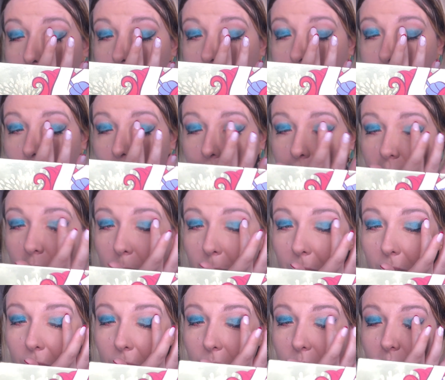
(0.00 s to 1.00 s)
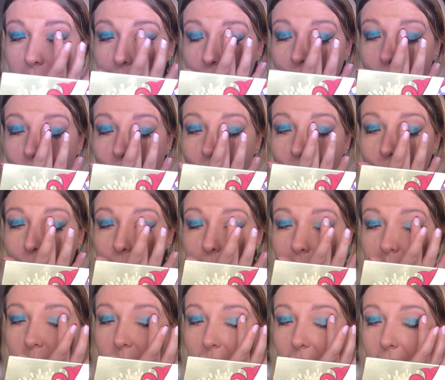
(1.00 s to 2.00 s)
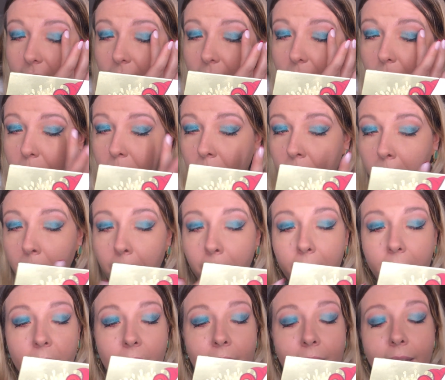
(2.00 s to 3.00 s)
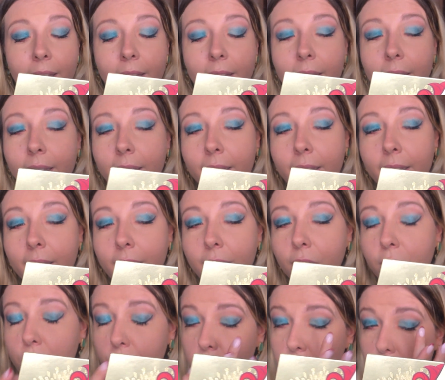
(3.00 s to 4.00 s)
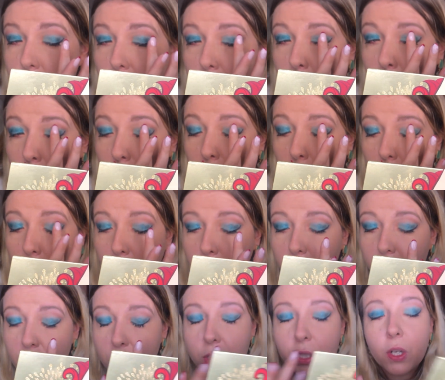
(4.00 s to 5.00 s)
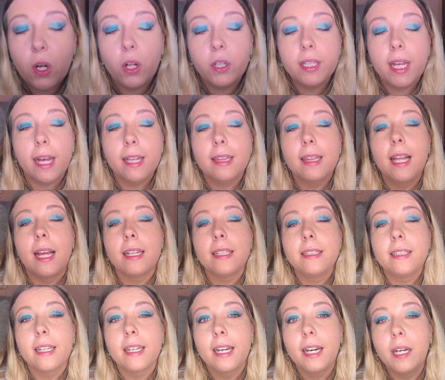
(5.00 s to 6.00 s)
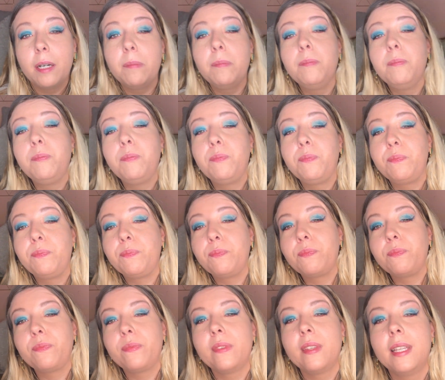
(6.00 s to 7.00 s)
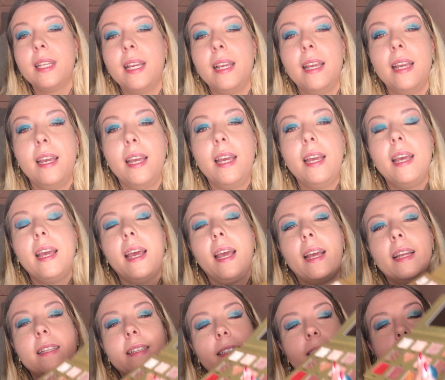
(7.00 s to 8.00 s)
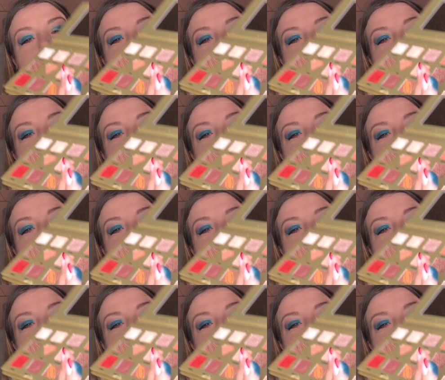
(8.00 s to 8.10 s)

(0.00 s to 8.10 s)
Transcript: It's gonna come closer for you to see the shimmer, which is called Atlantica. And